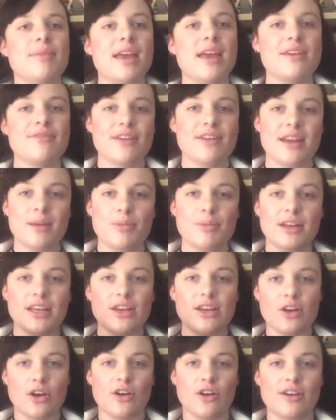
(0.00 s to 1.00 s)
if
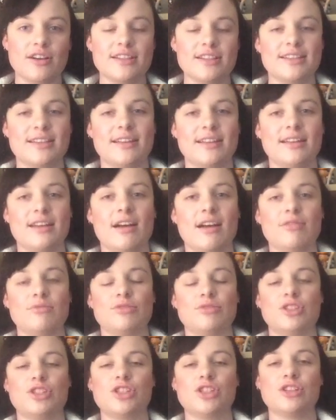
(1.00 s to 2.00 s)
anybody knows, and I
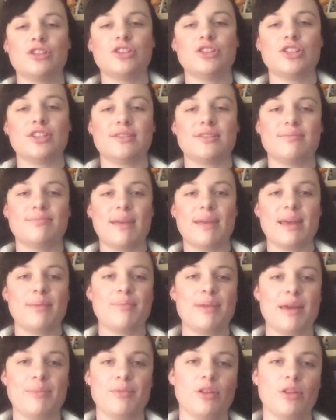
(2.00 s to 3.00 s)
should just make
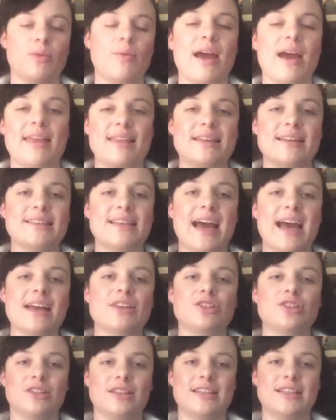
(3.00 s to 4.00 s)
people aware, there's
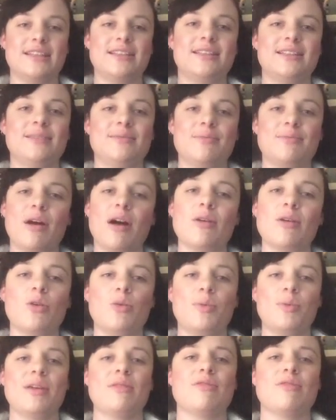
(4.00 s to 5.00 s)
actually, I
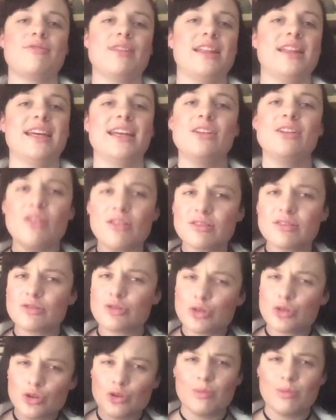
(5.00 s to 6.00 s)
will be revealing not
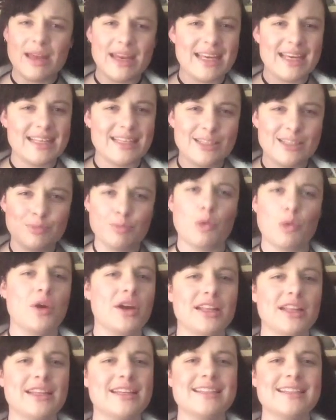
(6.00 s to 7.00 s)
too many
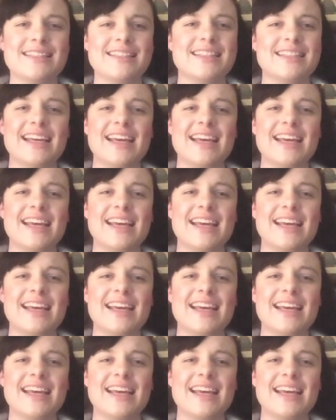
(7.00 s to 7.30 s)
spoilers,